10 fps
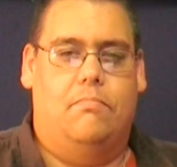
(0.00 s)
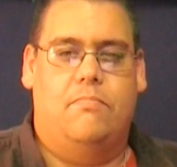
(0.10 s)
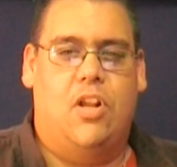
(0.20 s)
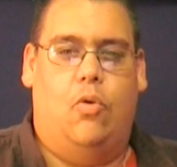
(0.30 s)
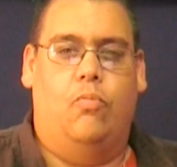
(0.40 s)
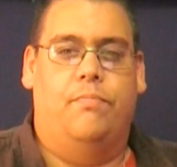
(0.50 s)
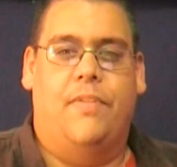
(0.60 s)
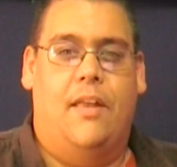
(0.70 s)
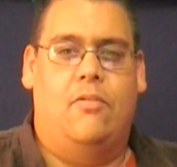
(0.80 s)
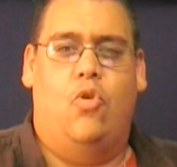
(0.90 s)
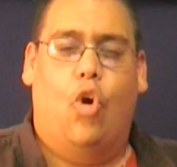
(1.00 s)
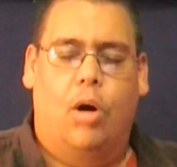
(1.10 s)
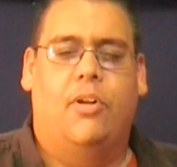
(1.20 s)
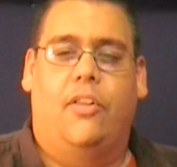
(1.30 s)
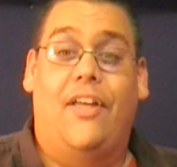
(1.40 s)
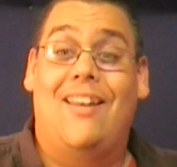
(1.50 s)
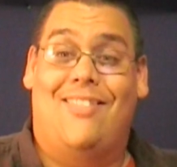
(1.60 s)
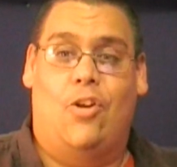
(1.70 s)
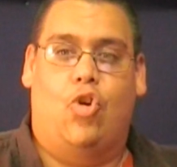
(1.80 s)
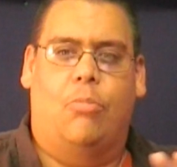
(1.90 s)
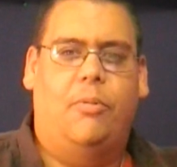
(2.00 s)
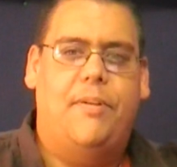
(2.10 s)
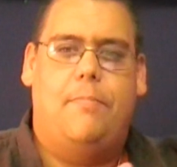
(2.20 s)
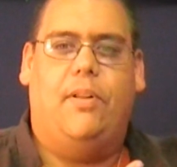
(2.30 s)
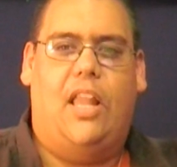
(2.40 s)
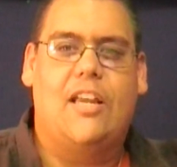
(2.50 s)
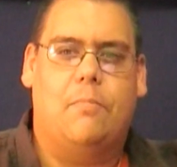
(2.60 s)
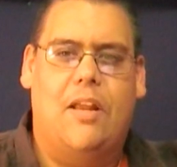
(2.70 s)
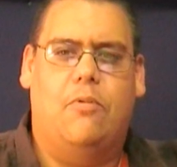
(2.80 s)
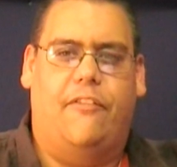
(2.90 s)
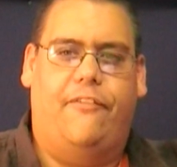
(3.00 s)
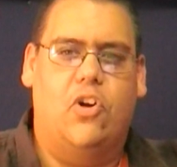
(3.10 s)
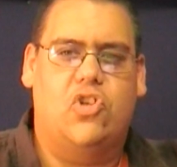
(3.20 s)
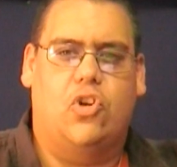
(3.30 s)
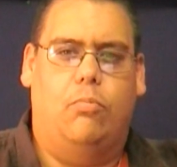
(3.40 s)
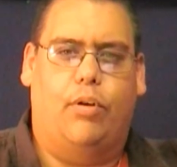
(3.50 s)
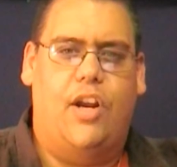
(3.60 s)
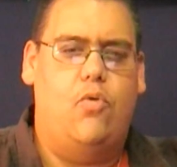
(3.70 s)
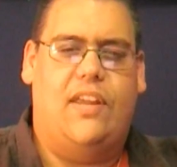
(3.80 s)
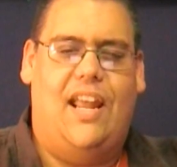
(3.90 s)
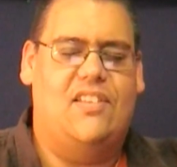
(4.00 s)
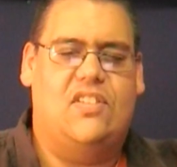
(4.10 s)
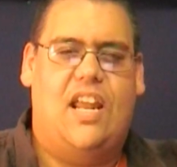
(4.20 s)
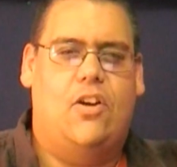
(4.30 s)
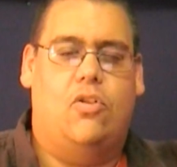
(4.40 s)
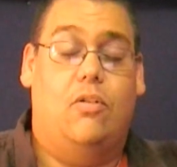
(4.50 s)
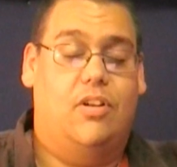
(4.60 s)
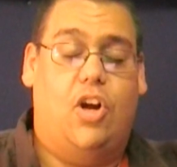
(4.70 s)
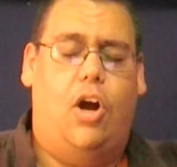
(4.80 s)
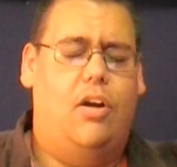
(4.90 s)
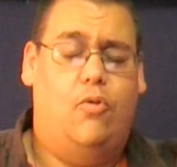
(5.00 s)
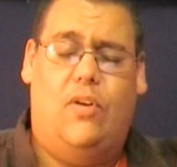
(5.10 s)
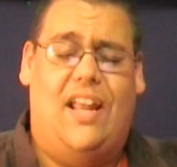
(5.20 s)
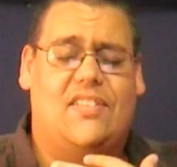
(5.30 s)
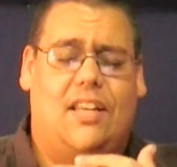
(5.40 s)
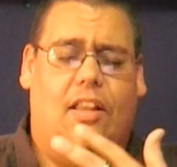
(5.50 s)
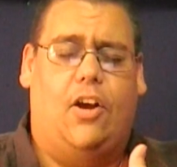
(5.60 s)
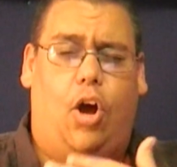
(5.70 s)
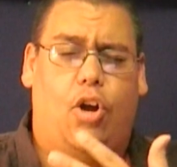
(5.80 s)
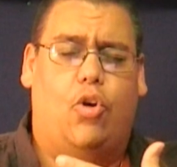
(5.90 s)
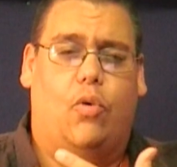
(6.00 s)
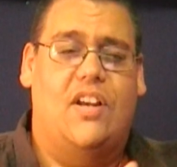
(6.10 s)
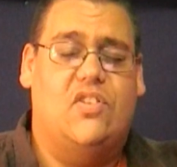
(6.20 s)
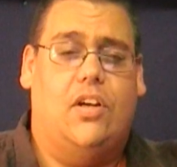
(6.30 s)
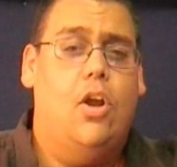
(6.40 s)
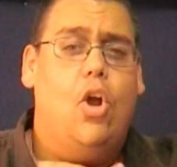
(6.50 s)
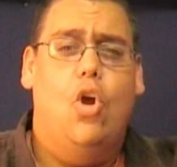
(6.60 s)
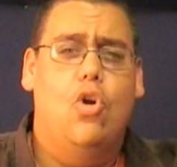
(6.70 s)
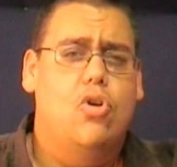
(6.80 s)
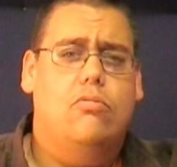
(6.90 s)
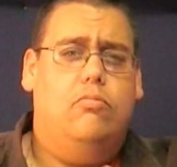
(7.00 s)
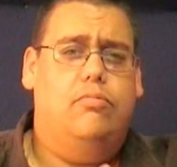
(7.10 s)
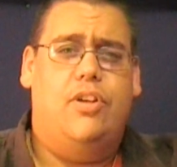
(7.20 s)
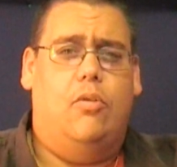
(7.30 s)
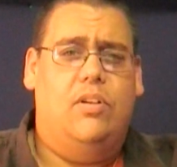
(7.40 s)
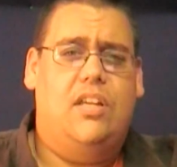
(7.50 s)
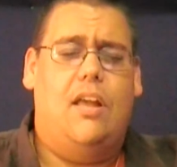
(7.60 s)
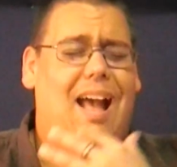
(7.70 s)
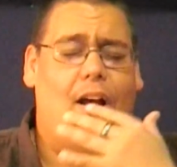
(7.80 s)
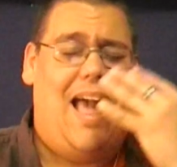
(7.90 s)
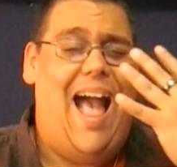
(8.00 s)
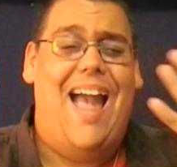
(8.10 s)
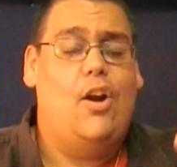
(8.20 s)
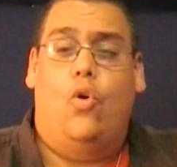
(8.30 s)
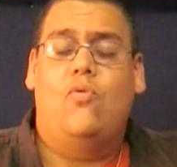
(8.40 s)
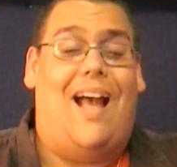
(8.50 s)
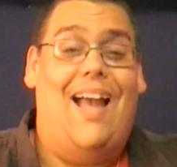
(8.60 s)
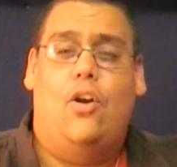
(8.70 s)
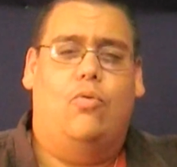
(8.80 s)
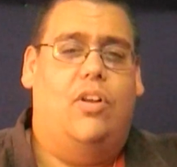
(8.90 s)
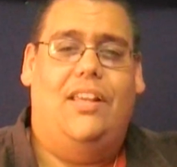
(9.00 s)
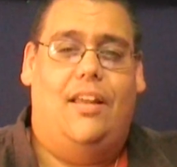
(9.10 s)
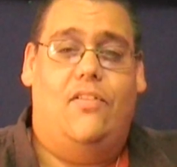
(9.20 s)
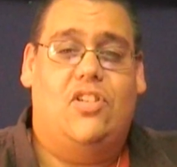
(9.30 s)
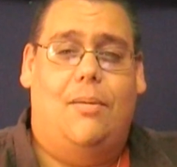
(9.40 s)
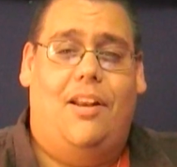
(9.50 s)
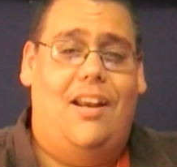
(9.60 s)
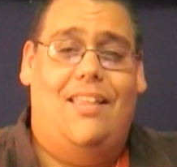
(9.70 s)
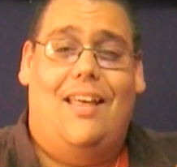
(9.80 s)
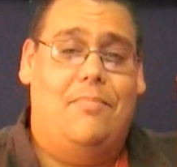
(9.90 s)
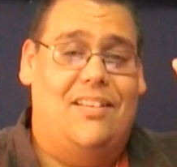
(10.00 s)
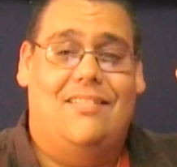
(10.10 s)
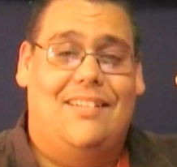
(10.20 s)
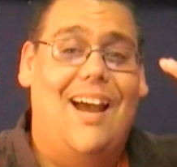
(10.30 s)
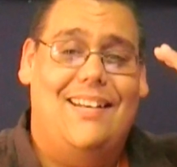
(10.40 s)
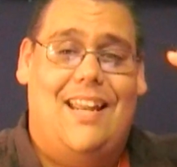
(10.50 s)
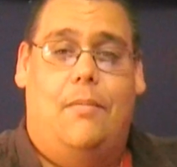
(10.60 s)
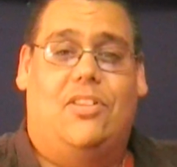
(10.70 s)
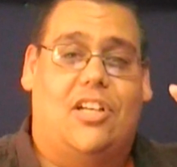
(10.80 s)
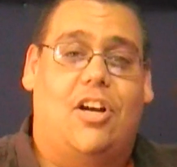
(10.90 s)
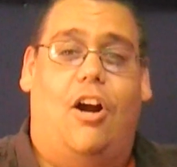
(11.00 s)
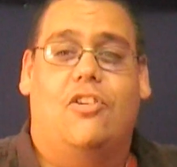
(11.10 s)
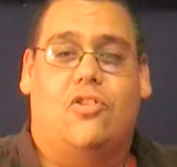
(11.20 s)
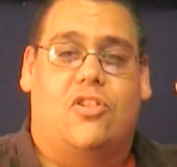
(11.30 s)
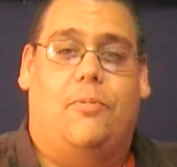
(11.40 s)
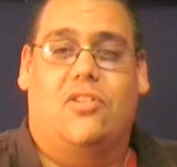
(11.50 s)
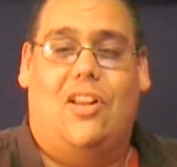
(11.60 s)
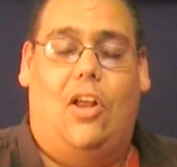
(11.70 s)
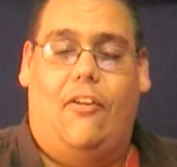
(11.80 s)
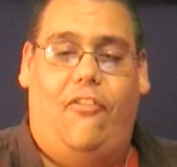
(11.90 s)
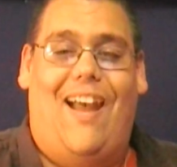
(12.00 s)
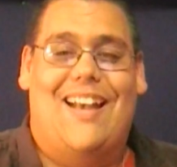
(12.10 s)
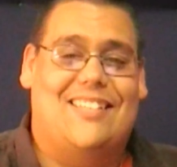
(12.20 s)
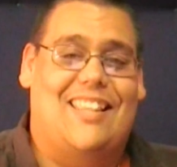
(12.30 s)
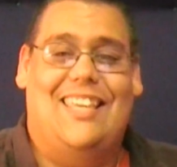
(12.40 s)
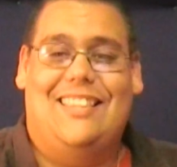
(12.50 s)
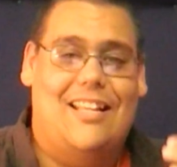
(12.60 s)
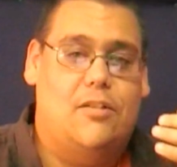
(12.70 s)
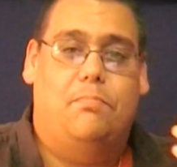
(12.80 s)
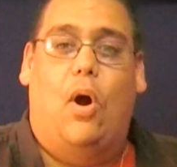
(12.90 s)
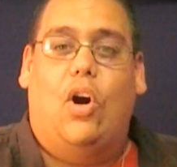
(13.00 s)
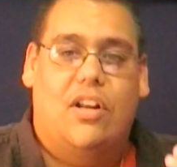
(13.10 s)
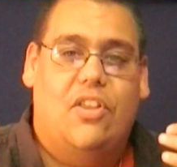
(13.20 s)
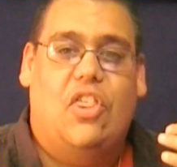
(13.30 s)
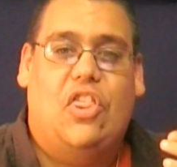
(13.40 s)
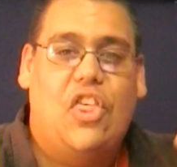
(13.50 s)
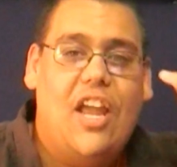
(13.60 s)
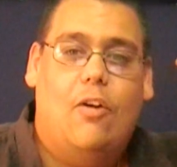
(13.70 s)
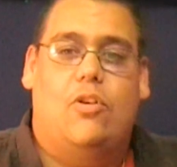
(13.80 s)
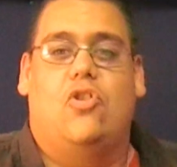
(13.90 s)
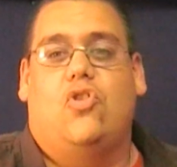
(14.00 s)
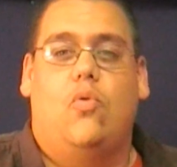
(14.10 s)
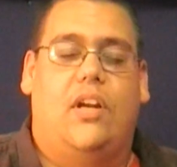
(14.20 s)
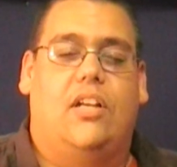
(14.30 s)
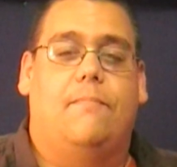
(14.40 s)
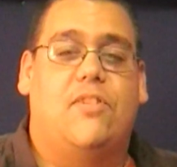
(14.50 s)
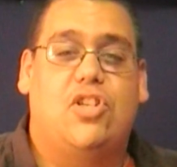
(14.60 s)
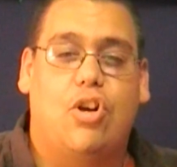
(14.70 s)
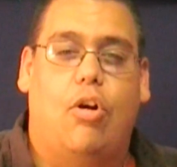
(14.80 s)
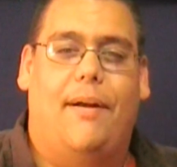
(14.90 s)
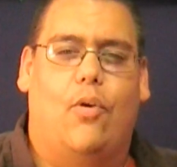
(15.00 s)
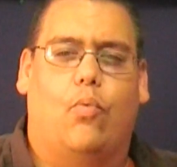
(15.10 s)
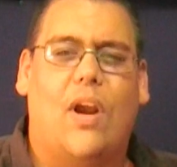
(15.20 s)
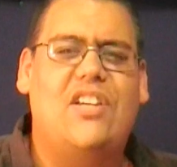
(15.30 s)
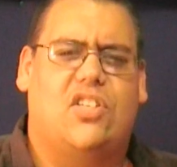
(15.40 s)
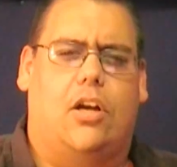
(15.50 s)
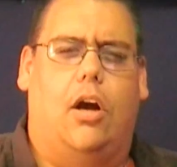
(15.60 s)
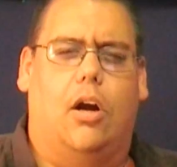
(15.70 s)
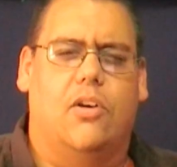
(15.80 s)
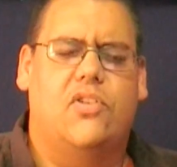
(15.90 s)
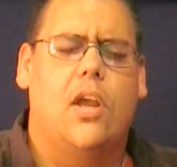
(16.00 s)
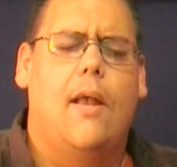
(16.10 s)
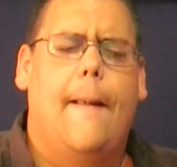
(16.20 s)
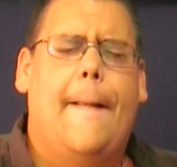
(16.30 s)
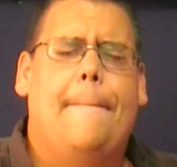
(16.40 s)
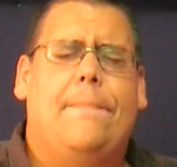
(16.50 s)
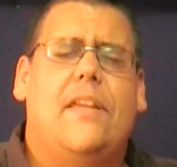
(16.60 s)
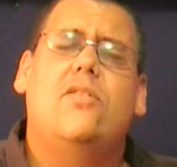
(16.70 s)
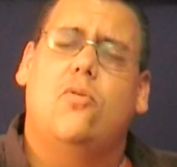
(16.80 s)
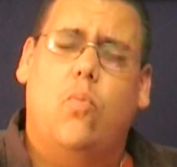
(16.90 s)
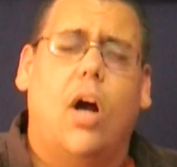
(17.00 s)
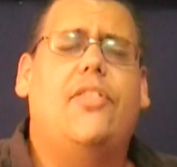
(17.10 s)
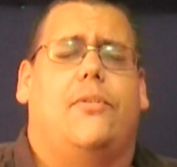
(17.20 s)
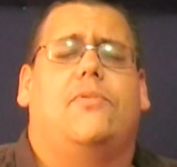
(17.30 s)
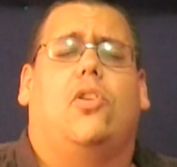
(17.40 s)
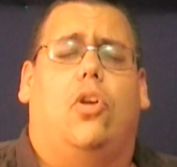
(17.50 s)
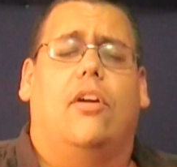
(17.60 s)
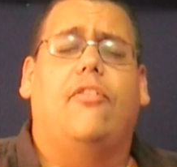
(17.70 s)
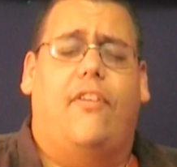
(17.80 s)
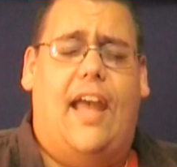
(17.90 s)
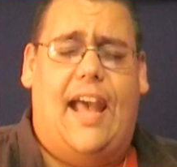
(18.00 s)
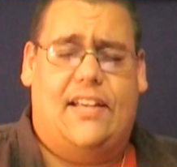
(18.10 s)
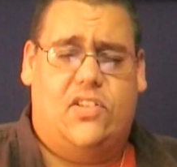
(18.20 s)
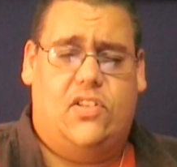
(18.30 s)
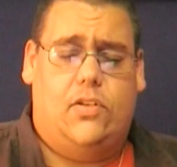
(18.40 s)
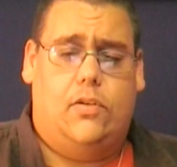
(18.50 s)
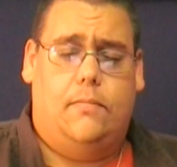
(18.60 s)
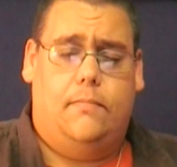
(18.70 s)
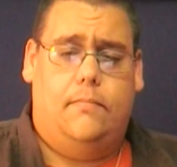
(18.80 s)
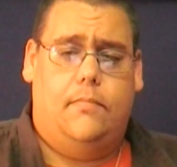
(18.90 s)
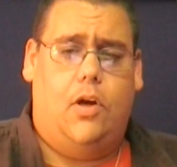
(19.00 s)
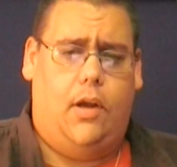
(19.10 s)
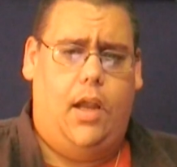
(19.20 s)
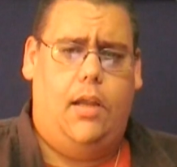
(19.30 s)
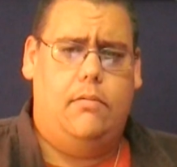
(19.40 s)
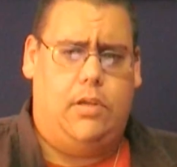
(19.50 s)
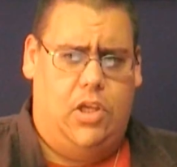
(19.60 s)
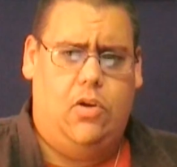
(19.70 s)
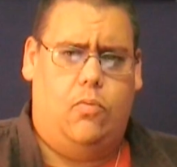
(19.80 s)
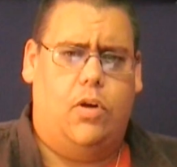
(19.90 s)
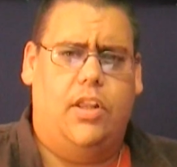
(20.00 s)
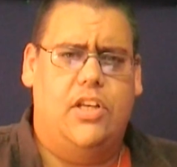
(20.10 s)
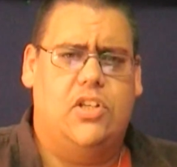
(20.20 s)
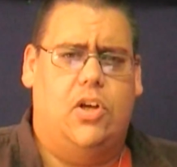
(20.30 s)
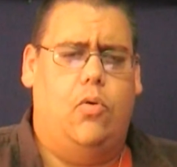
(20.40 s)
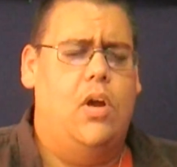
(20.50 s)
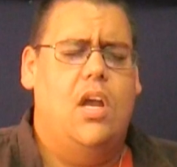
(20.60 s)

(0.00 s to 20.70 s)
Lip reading: you know, that normal people like me with a functional brain who can't stand, like, auto racing, you know, I don't really give a shit about any of that, but goddammit, the cars are supposed to look fast. I think that's part of the thing when you're doing a show about race cars, is you want them to look fast, okay? You really do.